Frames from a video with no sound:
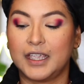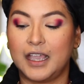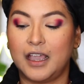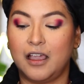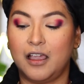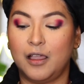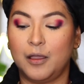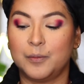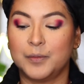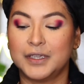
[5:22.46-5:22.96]

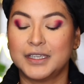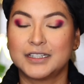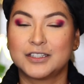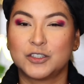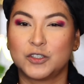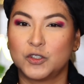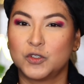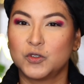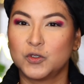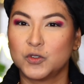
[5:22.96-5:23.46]
um, it's
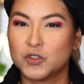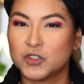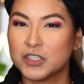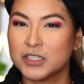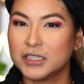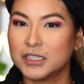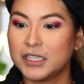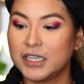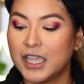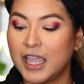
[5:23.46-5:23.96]

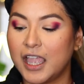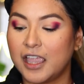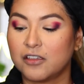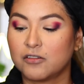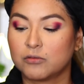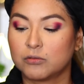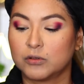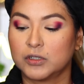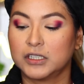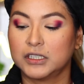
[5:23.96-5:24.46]
usually a
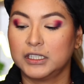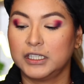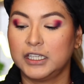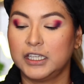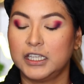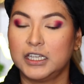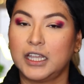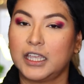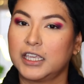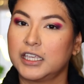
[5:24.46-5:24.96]

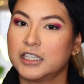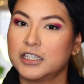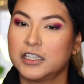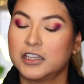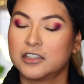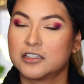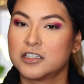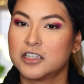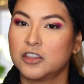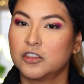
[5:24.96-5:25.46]
really, like
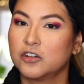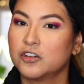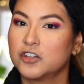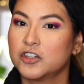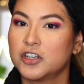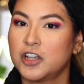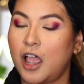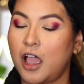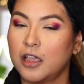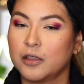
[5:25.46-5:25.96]
it's either
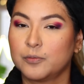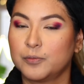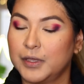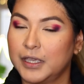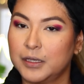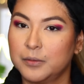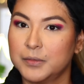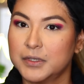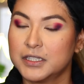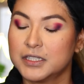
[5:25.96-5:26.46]
not
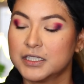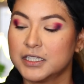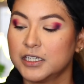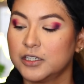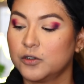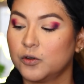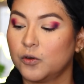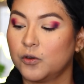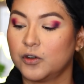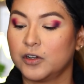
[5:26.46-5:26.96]

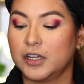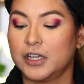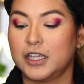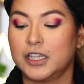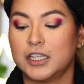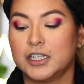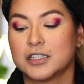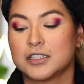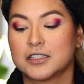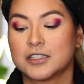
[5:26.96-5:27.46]
pigmented or
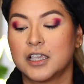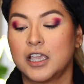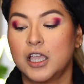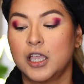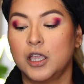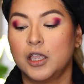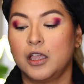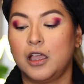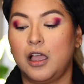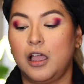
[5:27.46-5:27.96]
it's
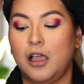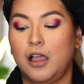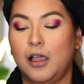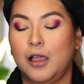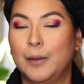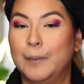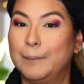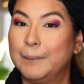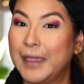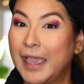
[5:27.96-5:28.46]

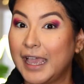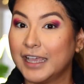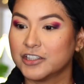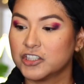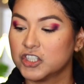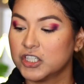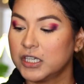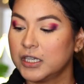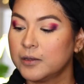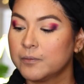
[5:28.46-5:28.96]
uh,
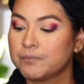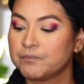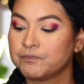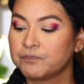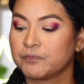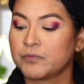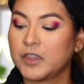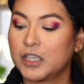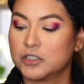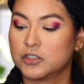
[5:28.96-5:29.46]
patchy.
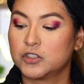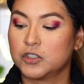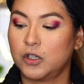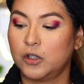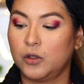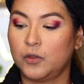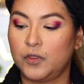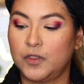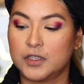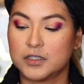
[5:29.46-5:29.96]

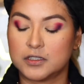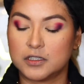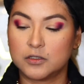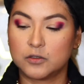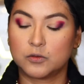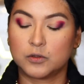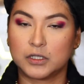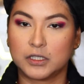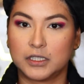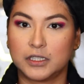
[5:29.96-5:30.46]
So this
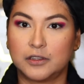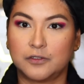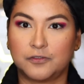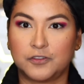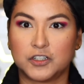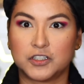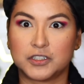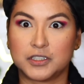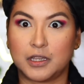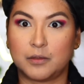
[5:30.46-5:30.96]
is really the
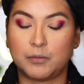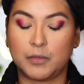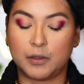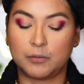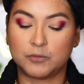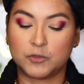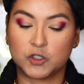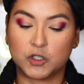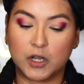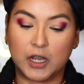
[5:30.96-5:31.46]
first time
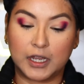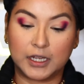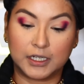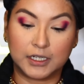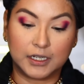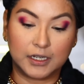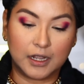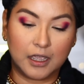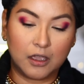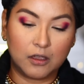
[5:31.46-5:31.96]
I'm
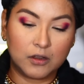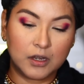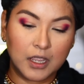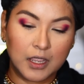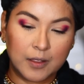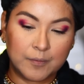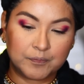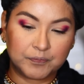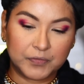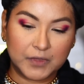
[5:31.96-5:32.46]
trying it out.
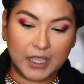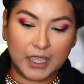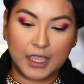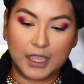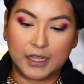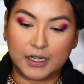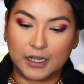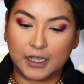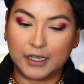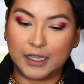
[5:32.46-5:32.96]

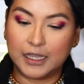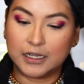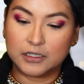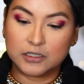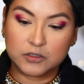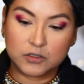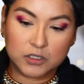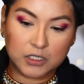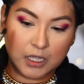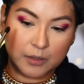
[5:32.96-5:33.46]
And
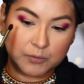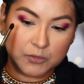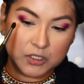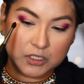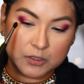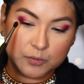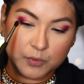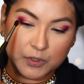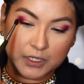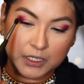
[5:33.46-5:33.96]
again, I'm
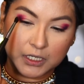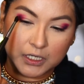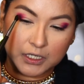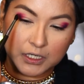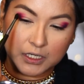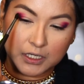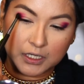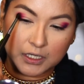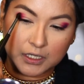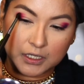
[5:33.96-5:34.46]
just
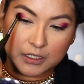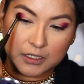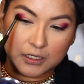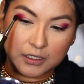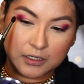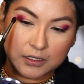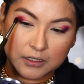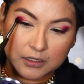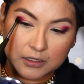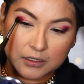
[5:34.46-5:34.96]
bringing
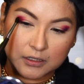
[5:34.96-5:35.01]
in